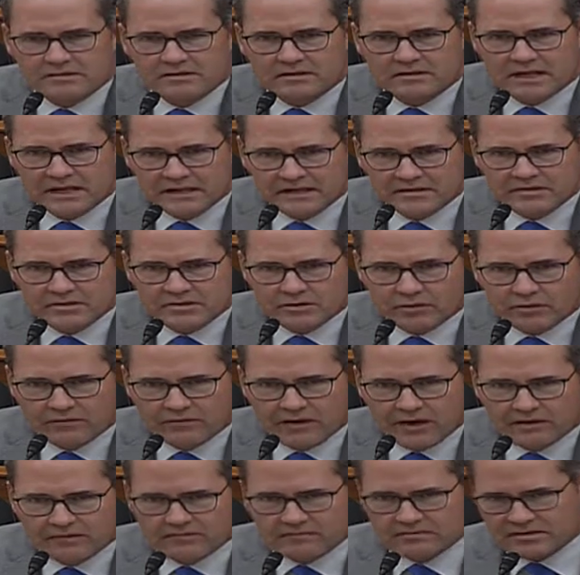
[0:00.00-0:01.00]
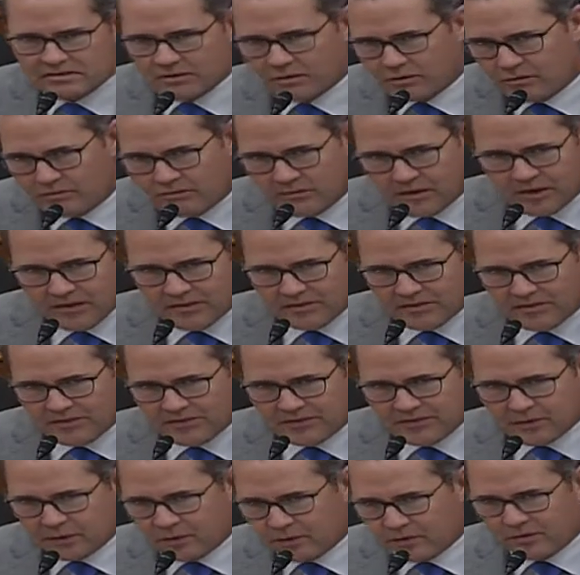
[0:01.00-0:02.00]
Needs Survey. So,
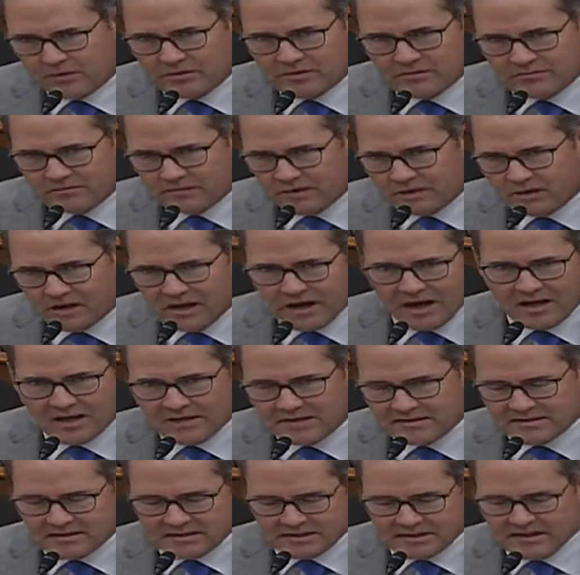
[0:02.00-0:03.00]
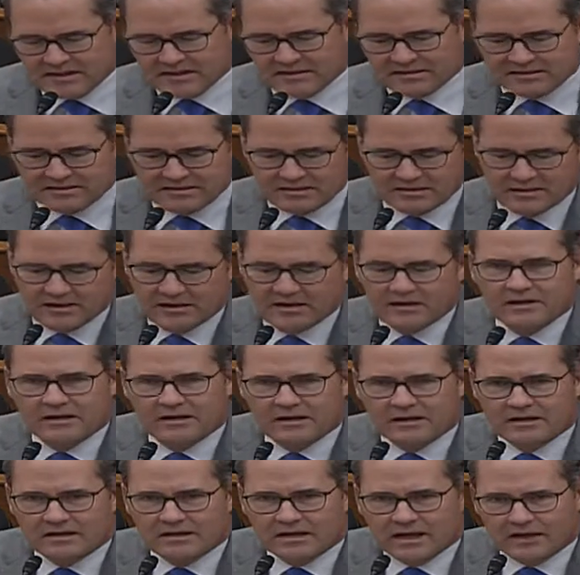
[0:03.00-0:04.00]
third highest needs,
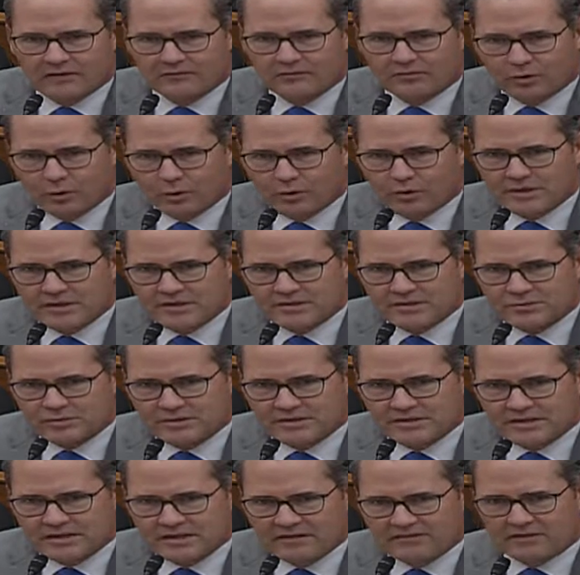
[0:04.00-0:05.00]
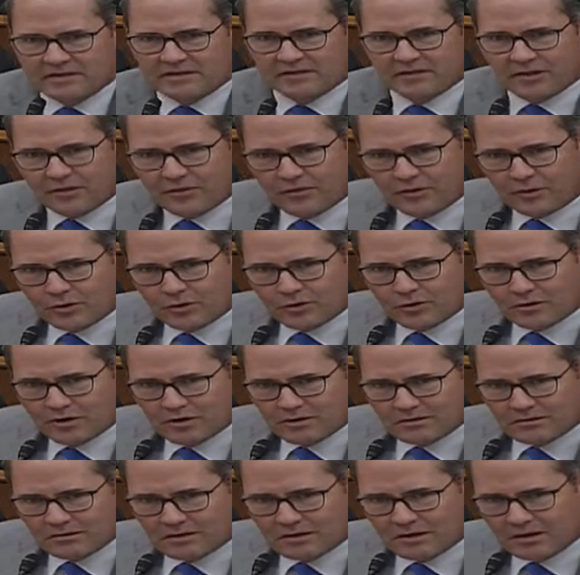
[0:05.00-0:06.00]
yet Florida is receiving the third
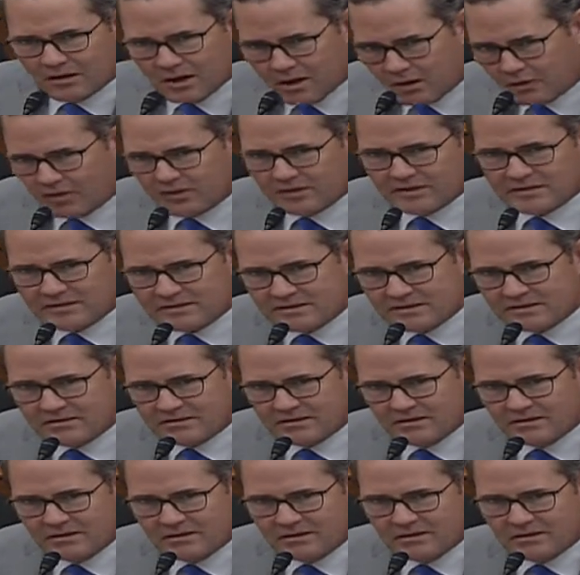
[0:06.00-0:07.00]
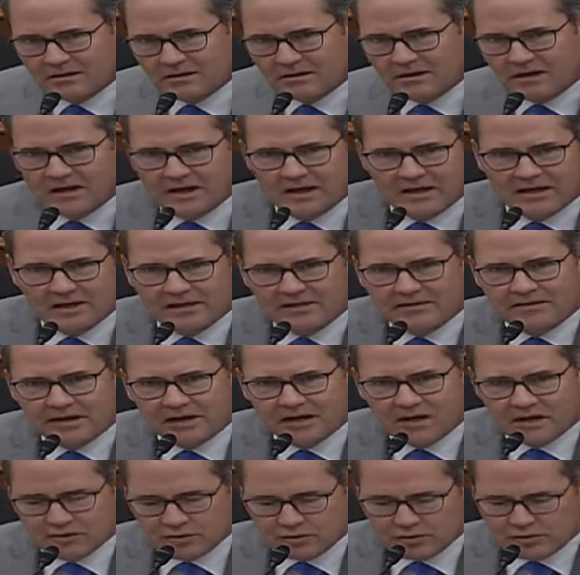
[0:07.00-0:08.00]
lowest uh, in the
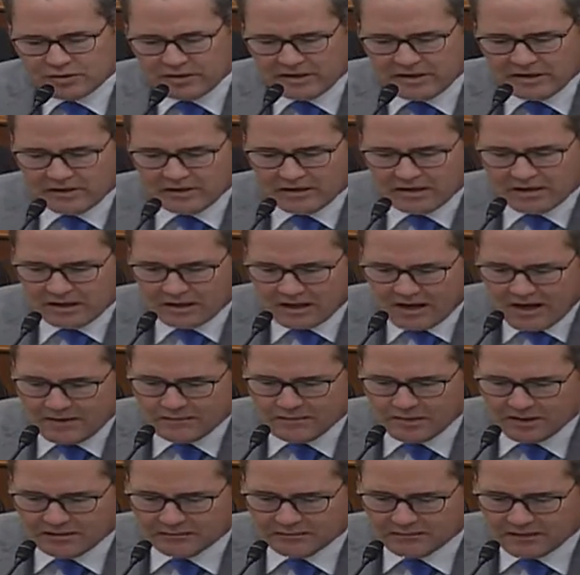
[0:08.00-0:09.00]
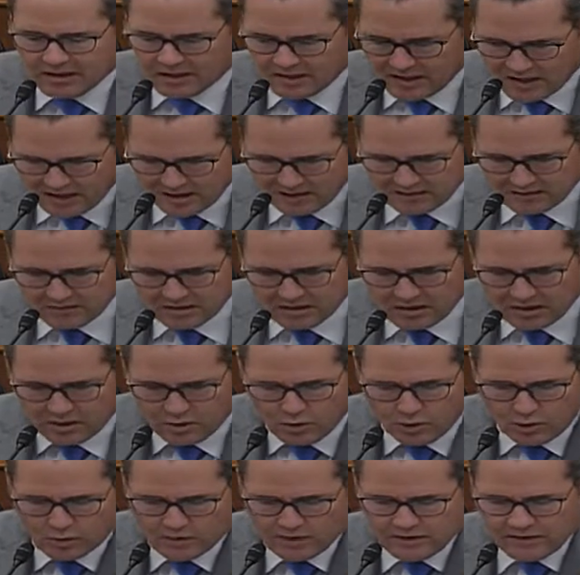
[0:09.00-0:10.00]
country allotment, again,
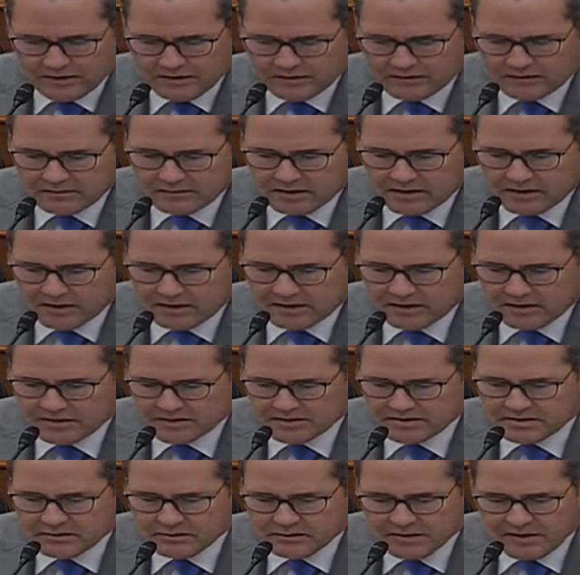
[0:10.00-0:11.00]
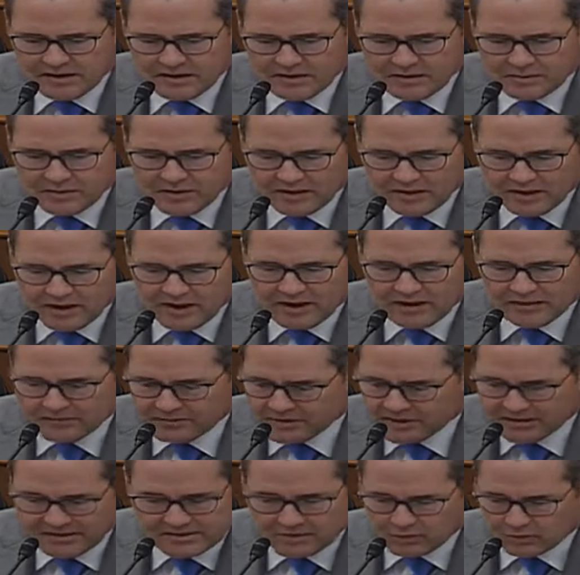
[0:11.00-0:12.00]
according uh, to the EPA.
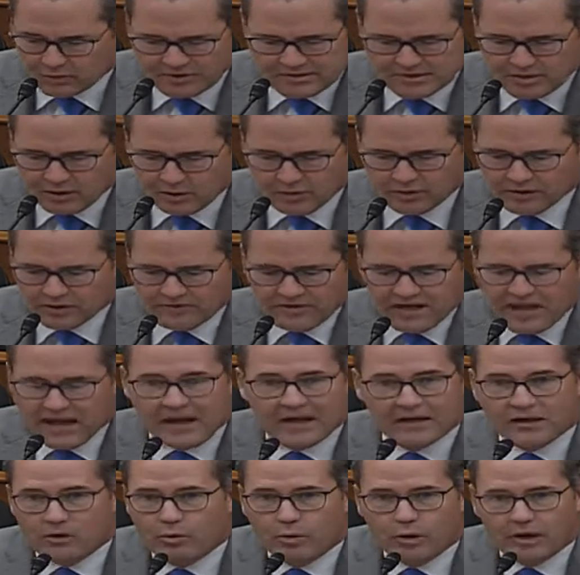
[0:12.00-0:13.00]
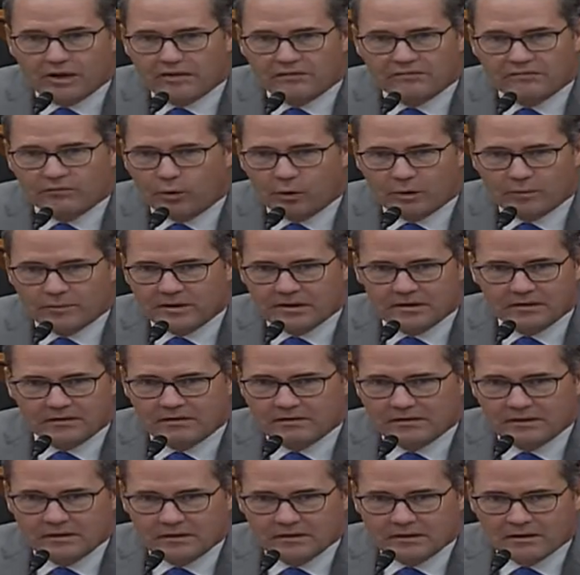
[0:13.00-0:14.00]
It's a result of an antiquated formula,
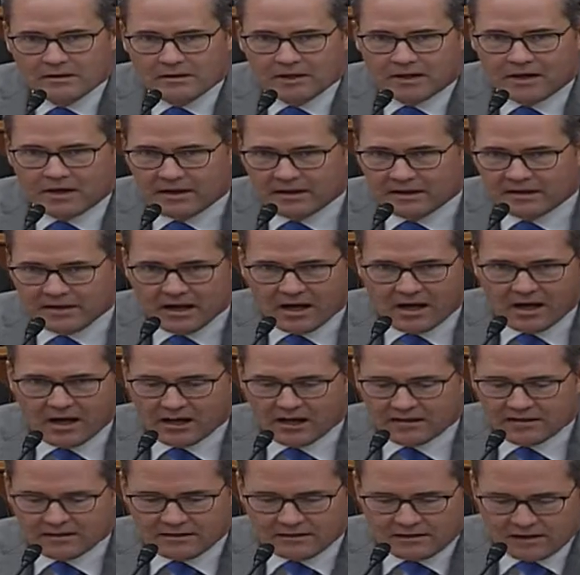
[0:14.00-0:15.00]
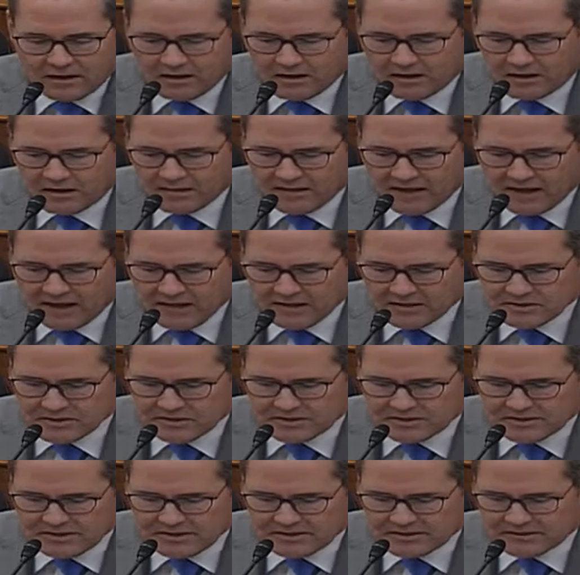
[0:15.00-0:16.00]
uh, not the
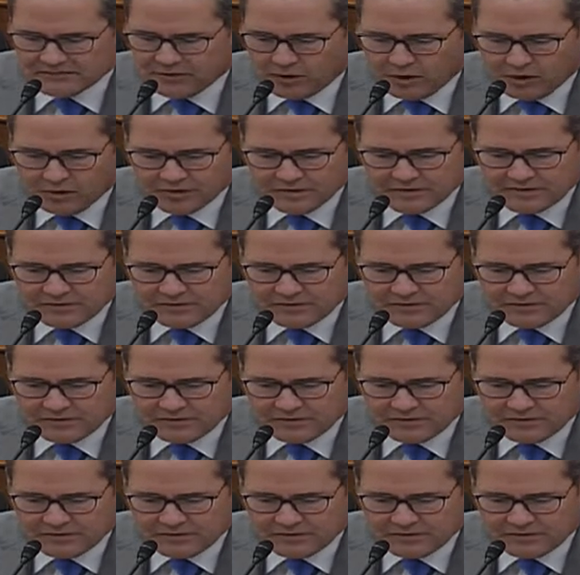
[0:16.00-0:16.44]
agency's fault.